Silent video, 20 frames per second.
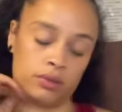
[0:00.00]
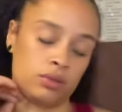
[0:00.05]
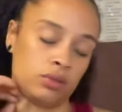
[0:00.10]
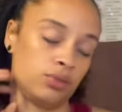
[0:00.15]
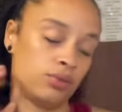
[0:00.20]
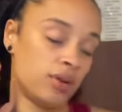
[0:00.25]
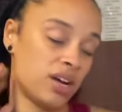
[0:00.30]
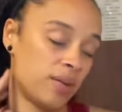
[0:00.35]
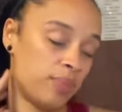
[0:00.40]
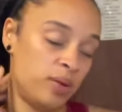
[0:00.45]

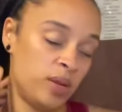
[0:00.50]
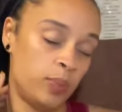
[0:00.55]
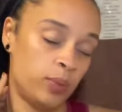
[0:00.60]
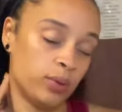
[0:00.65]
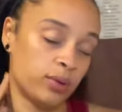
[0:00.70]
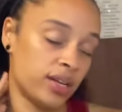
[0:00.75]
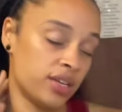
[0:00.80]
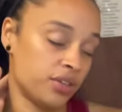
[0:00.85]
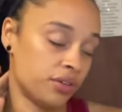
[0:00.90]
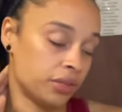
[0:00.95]
You got
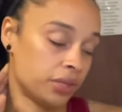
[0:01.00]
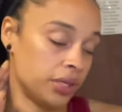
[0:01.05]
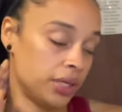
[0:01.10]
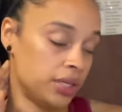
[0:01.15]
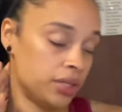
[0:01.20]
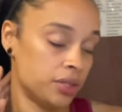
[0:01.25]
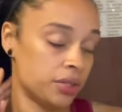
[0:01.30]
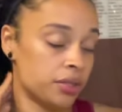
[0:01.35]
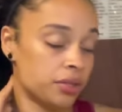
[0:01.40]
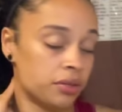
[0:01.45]
people in your
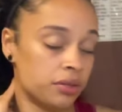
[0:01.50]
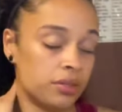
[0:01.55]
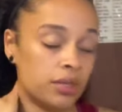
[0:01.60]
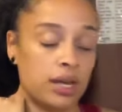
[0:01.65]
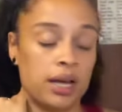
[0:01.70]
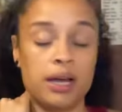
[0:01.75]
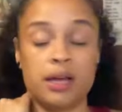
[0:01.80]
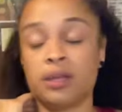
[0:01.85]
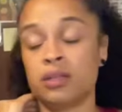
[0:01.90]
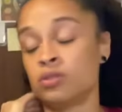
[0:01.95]
ear
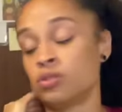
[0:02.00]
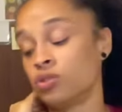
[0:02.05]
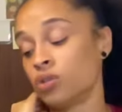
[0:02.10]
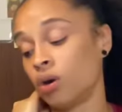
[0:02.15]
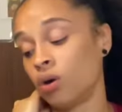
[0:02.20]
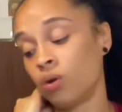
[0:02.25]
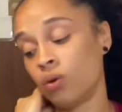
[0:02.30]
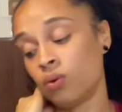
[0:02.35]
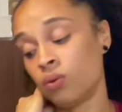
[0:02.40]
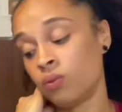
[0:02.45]
that
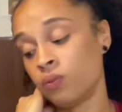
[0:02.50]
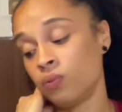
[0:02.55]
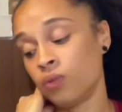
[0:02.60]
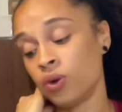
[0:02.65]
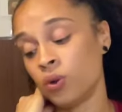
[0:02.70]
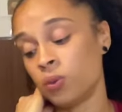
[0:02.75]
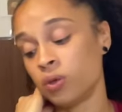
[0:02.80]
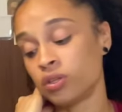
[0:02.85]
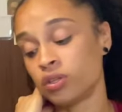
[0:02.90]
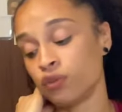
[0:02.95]
don't know
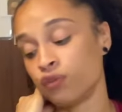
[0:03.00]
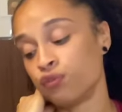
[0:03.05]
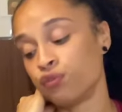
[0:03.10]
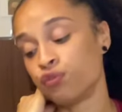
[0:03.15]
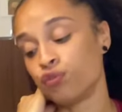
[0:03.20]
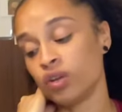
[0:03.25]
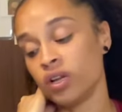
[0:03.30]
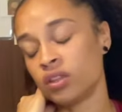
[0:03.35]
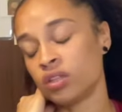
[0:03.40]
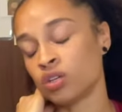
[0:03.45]
what the
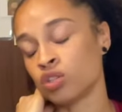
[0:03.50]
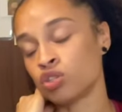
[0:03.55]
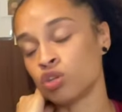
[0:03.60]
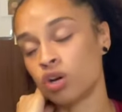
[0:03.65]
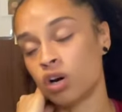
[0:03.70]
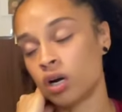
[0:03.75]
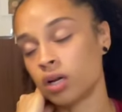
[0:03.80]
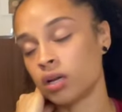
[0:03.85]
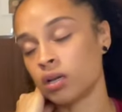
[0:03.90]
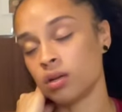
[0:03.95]
freak they're
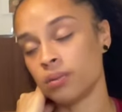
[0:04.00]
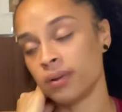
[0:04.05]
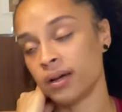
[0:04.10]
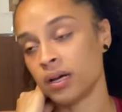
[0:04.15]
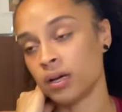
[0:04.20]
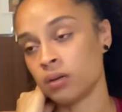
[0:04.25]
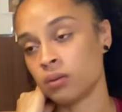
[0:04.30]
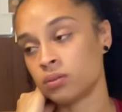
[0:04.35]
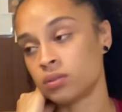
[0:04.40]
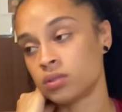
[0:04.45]
talking
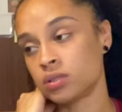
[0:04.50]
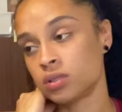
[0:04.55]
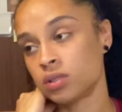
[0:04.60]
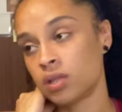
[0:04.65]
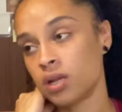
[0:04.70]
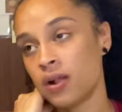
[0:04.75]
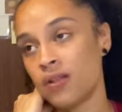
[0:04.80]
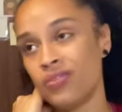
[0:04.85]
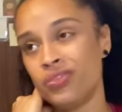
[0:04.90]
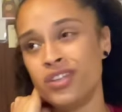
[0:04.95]
about
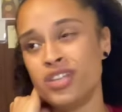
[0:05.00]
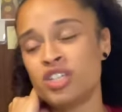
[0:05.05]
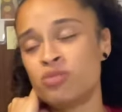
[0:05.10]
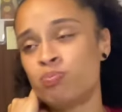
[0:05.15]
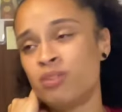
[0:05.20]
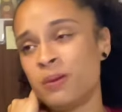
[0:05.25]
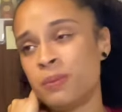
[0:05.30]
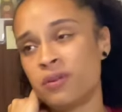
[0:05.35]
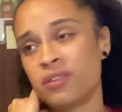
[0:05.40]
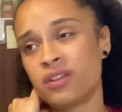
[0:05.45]
these
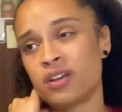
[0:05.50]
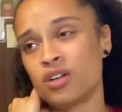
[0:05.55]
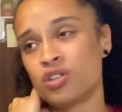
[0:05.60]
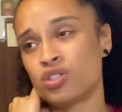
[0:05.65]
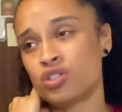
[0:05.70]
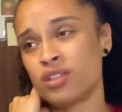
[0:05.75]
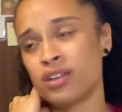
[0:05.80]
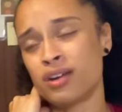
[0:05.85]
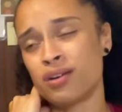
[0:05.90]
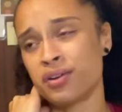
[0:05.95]
people that are,
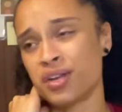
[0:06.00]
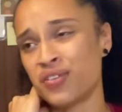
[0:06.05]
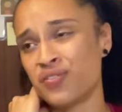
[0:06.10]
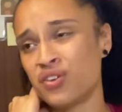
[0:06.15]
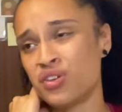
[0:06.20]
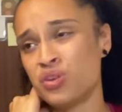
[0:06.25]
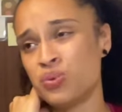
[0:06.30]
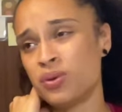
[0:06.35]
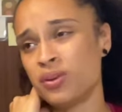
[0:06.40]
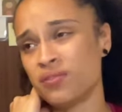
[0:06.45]
that are
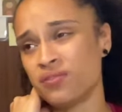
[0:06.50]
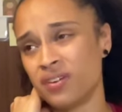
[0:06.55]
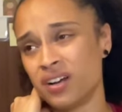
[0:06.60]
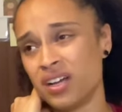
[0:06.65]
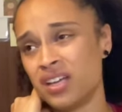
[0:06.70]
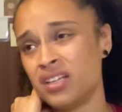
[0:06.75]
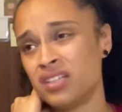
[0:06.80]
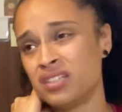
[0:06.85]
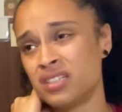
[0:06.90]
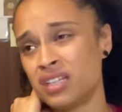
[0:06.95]
giving you
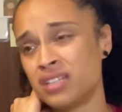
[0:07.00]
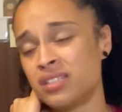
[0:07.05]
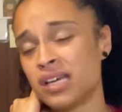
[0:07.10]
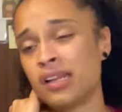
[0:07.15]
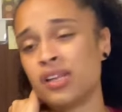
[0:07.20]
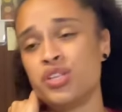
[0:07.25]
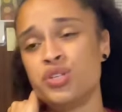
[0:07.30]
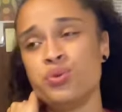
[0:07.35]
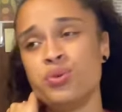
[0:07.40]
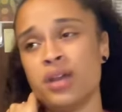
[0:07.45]
advice and
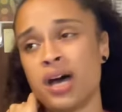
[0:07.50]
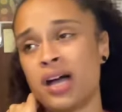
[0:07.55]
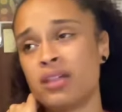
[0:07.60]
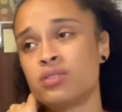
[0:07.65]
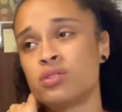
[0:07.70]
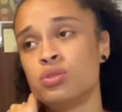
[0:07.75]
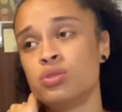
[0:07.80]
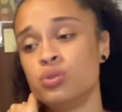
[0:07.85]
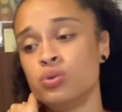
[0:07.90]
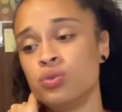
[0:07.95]
telling you not
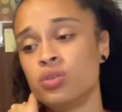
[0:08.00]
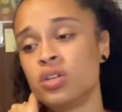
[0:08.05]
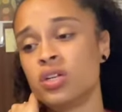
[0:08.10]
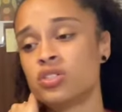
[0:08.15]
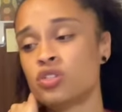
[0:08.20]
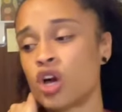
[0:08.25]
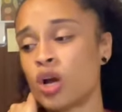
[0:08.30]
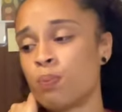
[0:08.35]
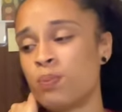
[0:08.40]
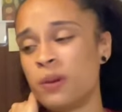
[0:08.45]
to do this
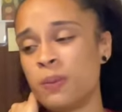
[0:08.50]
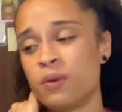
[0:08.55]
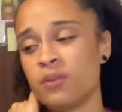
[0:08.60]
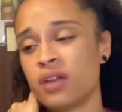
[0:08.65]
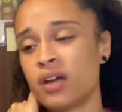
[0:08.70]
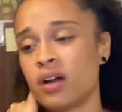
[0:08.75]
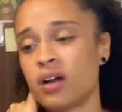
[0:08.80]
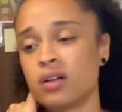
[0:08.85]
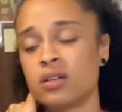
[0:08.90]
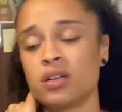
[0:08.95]
are people
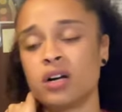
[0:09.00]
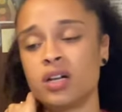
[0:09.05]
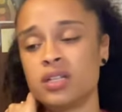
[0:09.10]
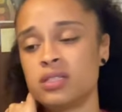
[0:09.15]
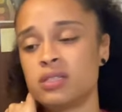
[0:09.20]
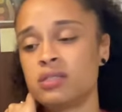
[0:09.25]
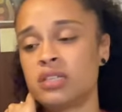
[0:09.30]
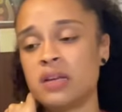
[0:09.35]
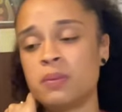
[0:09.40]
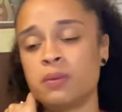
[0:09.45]
that are
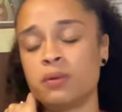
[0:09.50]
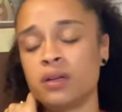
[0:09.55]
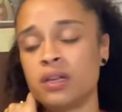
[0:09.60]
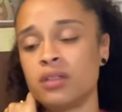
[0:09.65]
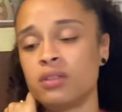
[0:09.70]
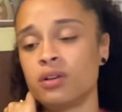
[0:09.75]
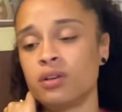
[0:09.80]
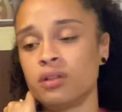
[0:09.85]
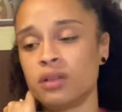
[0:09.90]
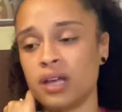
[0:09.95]
unstable in
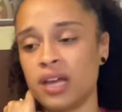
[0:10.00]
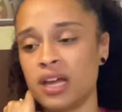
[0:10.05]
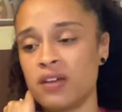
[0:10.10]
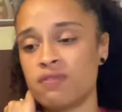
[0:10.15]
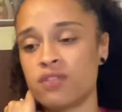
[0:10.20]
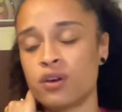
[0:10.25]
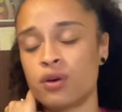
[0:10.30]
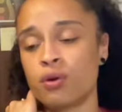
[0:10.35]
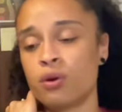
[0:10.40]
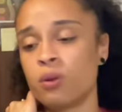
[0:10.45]
their life.
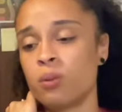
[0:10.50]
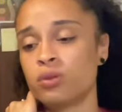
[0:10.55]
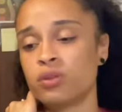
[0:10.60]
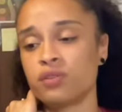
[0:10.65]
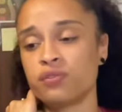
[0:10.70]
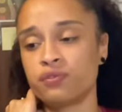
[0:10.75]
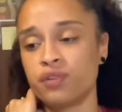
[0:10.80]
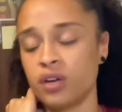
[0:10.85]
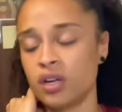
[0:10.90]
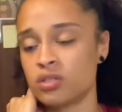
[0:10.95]
They don't know what the
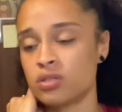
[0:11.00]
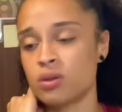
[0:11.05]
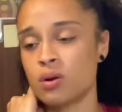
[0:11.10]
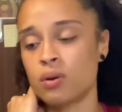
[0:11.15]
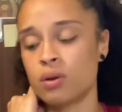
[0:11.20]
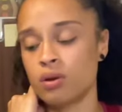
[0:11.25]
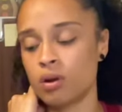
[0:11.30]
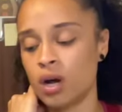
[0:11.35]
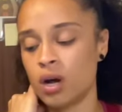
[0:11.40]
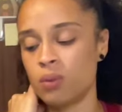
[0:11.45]
freak is
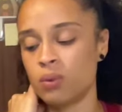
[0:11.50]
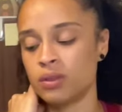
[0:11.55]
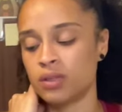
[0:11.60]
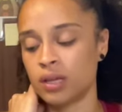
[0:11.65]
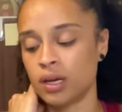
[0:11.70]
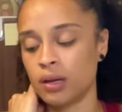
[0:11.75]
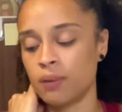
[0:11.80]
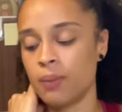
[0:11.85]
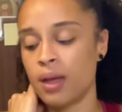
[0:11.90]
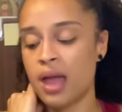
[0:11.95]
going on with
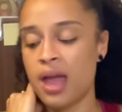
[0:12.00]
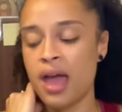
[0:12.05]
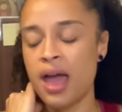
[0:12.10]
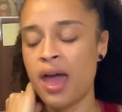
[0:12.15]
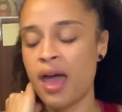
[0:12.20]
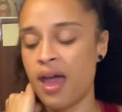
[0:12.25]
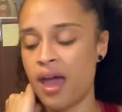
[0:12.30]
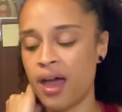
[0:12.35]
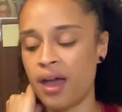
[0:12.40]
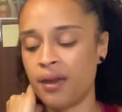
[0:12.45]
them.
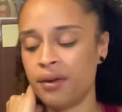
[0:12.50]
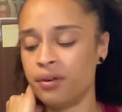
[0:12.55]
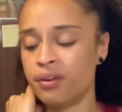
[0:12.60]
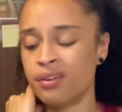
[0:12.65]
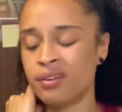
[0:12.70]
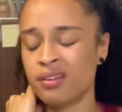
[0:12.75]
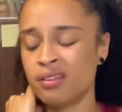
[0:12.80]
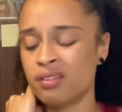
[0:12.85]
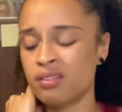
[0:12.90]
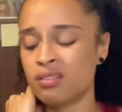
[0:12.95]
And
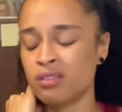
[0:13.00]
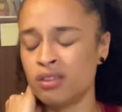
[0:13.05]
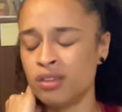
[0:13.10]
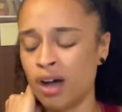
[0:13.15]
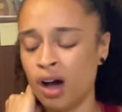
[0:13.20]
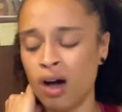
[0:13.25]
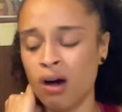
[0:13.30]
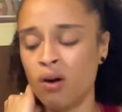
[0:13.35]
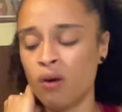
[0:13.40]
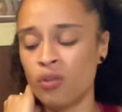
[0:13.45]

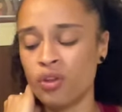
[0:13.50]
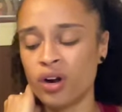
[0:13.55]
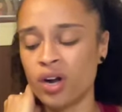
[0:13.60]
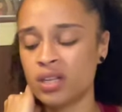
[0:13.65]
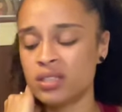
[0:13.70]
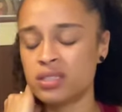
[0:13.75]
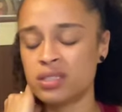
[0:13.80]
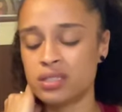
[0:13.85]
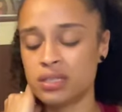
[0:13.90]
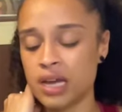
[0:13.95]
no, they're
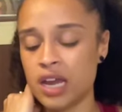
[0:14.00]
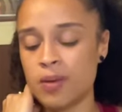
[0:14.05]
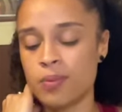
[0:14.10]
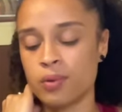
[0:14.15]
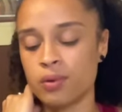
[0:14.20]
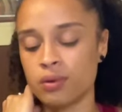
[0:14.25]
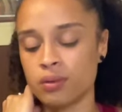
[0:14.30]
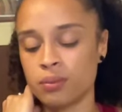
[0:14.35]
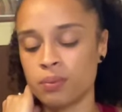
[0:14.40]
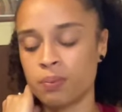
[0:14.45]

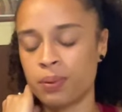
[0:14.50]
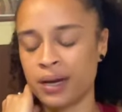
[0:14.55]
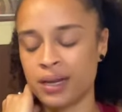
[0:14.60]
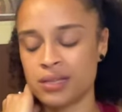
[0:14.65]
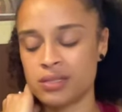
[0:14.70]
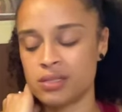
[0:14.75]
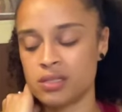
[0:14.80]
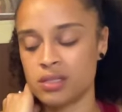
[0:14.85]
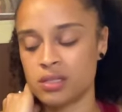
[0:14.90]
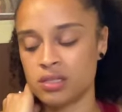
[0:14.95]
unstable,
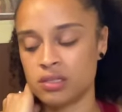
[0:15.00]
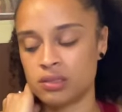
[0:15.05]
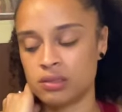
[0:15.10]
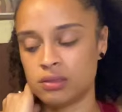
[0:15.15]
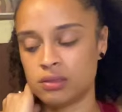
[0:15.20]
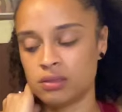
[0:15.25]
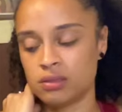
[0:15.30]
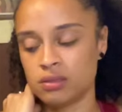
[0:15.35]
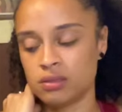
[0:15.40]
Pisces.